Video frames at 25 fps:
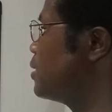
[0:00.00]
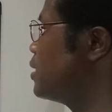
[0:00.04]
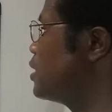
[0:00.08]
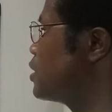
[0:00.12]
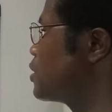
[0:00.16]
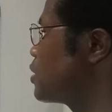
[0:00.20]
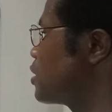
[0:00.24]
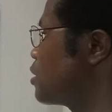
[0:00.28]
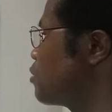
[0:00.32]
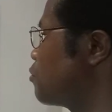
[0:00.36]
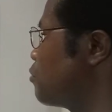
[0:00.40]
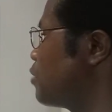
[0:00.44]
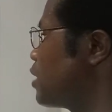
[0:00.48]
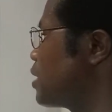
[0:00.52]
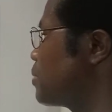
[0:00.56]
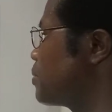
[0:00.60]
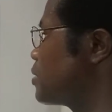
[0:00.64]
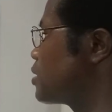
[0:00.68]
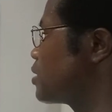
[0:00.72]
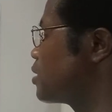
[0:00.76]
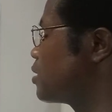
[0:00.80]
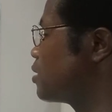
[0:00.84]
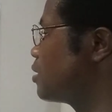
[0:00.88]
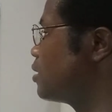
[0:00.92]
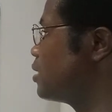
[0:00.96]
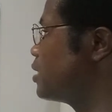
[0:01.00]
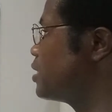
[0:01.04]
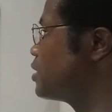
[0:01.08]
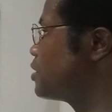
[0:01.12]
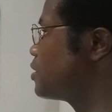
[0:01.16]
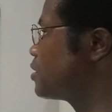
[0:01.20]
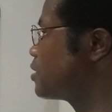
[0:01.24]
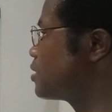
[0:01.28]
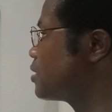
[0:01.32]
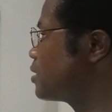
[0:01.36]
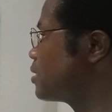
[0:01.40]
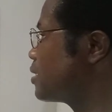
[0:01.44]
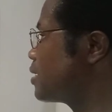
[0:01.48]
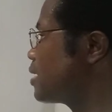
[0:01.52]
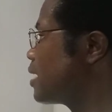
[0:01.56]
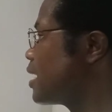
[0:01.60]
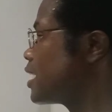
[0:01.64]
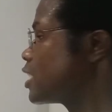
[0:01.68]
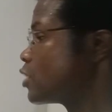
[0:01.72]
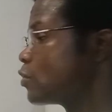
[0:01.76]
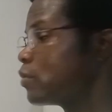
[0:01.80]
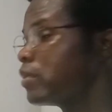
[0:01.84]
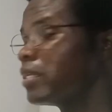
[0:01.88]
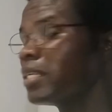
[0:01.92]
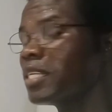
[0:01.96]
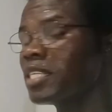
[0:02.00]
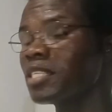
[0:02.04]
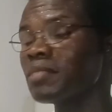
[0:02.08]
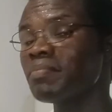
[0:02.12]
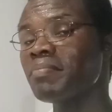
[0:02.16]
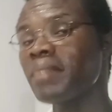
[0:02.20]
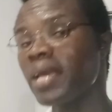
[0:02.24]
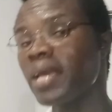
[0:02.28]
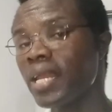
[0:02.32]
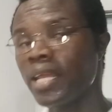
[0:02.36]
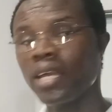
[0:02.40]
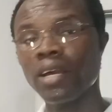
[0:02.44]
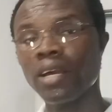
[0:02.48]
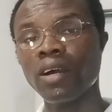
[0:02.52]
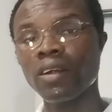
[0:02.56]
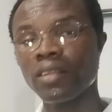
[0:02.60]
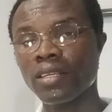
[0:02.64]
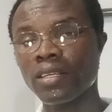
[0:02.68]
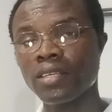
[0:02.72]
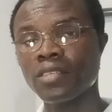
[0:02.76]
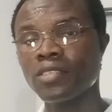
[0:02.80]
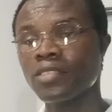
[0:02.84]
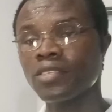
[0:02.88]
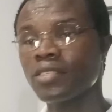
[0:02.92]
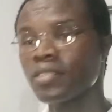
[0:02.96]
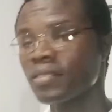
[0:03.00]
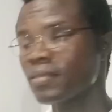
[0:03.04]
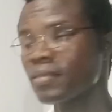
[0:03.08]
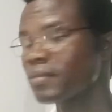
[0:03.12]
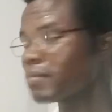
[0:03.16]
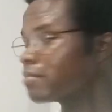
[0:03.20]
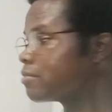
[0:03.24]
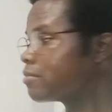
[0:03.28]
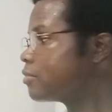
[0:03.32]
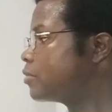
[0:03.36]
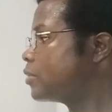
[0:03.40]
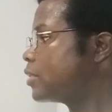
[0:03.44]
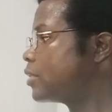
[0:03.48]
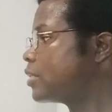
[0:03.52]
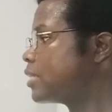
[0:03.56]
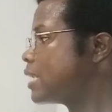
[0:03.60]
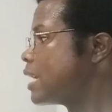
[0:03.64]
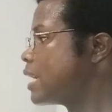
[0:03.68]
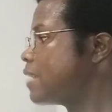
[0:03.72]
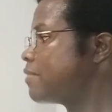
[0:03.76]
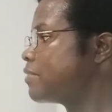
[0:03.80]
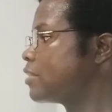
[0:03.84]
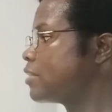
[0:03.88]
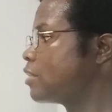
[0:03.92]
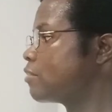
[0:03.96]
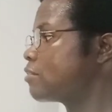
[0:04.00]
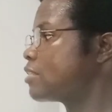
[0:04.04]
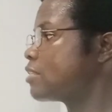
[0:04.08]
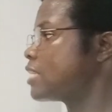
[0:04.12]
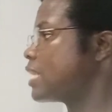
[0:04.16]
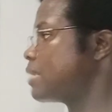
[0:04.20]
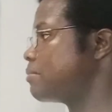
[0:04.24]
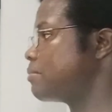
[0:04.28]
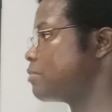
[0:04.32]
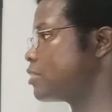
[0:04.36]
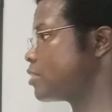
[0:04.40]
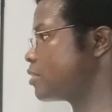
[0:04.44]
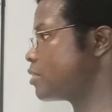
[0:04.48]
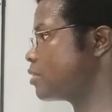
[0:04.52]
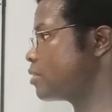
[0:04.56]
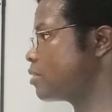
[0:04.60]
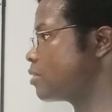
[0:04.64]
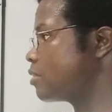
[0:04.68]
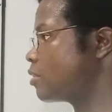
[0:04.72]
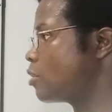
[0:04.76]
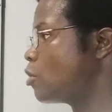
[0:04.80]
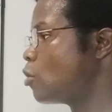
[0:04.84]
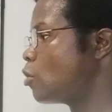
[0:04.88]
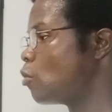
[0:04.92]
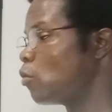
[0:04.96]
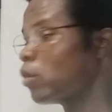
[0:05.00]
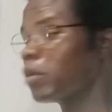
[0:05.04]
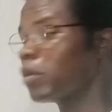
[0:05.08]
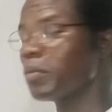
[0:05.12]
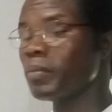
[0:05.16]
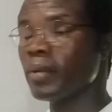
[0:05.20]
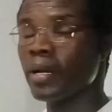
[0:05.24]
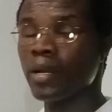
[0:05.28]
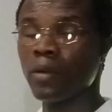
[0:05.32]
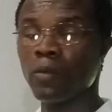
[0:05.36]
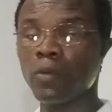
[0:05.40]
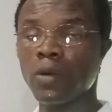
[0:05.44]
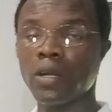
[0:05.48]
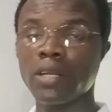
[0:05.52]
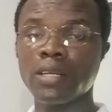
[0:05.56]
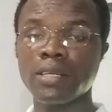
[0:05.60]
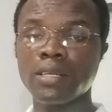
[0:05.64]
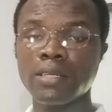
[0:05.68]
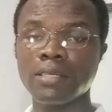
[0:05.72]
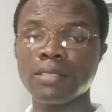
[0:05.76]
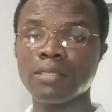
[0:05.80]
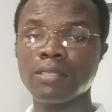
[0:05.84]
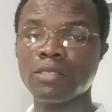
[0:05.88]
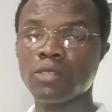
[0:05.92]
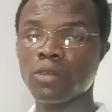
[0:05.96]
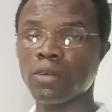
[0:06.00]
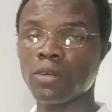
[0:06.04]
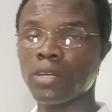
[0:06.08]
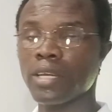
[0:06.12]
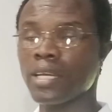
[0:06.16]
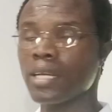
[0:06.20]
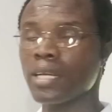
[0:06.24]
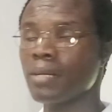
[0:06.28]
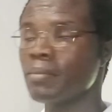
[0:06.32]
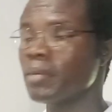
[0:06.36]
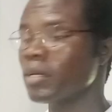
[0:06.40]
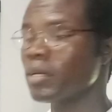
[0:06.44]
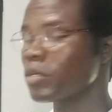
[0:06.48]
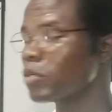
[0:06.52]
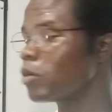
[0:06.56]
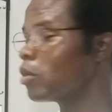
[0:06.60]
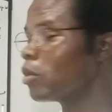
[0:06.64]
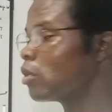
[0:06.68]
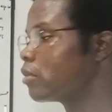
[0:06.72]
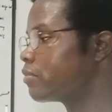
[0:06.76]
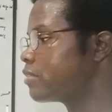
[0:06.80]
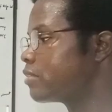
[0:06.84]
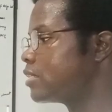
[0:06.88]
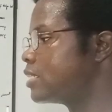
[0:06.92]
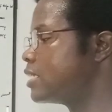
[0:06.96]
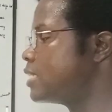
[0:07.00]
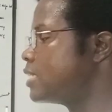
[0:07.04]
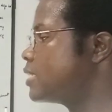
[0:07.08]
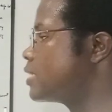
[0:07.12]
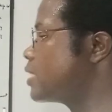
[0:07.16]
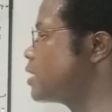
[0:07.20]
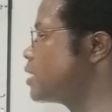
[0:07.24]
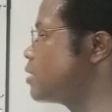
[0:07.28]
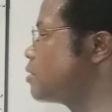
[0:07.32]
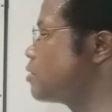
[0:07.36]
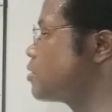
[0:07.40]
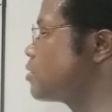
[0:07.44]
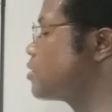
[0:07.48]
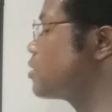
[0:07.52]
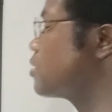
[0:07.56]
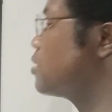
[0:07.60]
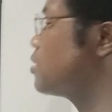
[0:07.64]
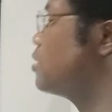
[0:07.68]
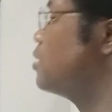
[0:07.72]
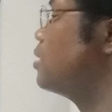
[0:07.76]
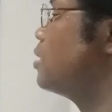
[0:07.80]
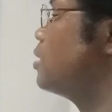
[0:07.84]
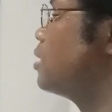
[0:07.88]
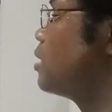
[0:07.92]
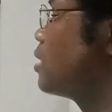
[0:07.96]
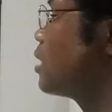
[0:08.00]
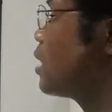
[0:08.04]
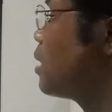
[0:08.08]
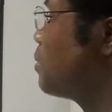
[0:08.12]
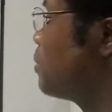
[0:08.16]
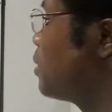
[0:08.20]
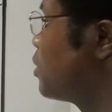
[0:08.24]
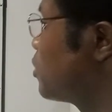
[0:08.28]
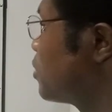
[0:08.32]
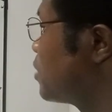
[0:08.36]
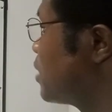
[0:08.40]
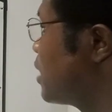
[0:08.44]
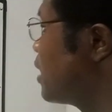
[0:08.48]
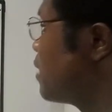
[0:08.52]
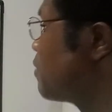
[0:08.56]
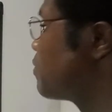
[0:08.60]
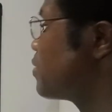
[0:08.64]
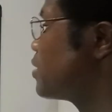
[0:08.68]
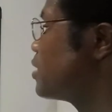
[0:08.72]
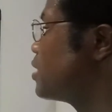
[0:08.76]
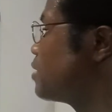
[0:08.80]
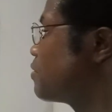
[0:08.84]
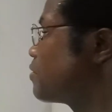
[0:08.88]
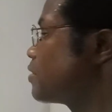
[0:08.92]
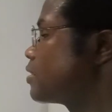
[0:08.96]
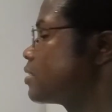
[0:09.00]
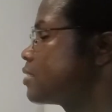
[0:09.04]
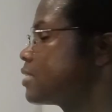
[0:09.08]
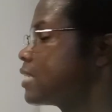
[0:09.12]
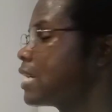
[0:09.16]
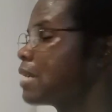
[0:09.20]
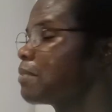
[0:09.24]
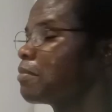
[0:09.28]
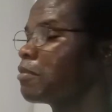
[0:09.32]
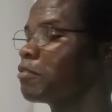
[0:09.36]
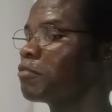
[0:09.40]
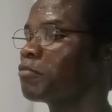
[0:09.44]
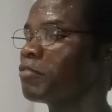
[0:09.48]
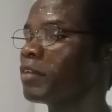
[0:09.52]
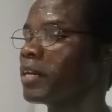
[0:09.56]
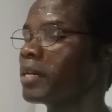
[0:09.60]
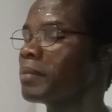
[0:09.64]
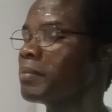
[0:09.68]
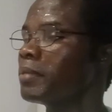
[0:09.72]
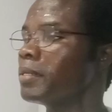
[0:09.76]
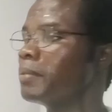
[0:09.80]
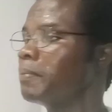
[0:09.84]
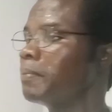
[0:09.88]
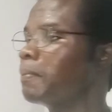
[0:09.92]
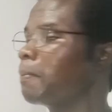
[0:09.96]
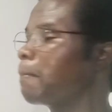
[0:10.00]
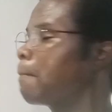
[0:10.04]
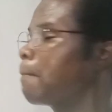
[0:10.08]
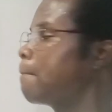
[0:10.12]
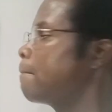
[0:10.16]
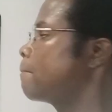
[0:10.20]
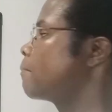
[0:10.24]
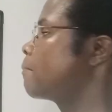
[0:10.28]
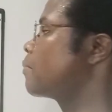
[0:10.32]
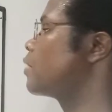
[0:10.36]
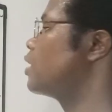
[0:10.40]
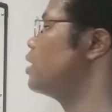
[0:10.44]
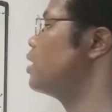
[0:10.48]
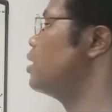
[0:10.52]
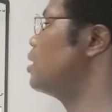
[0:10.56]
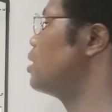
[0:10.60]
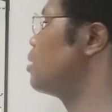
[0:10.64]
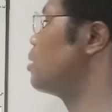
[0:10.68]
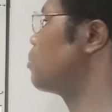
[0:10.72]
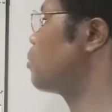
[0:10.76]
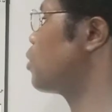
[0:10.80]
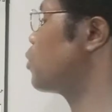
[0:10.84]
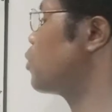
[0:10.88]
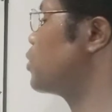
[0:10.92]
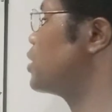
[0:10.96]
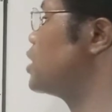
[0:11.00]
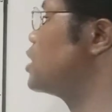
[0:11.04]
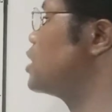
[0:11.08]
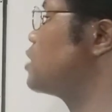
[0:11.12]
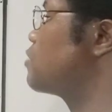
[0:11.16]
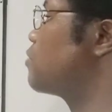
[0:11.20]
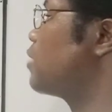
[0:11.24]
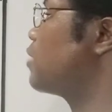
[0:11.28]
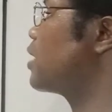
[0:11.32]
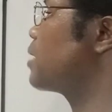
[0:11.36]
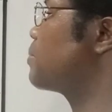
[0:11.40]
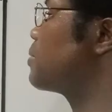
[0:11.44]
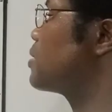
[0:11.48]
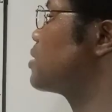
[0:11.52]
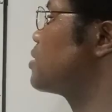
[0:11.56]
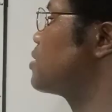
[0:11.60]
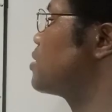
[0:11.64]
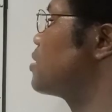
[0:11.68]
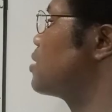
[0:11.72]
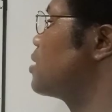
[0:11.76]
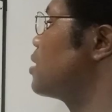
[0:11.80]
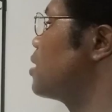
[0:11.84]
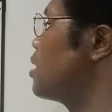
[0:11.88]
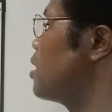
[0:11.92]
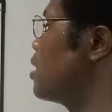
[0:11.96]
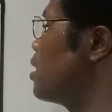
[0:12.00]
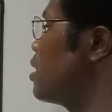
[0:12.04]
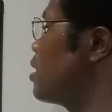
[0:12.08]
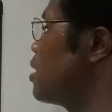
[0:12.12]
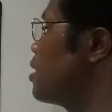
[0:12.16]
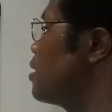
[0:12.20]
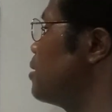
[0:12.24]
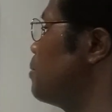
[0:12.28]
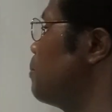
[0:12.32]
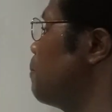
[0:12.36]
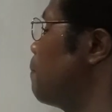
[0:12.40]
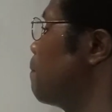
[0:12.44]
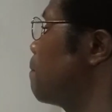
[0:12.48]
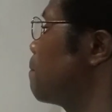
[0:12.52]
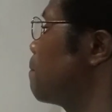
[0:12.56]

These are the fibers on the list, as well as many others. We don't have enough time to go one by one talking about all of the details about every different type of fiber. But with these fibers here,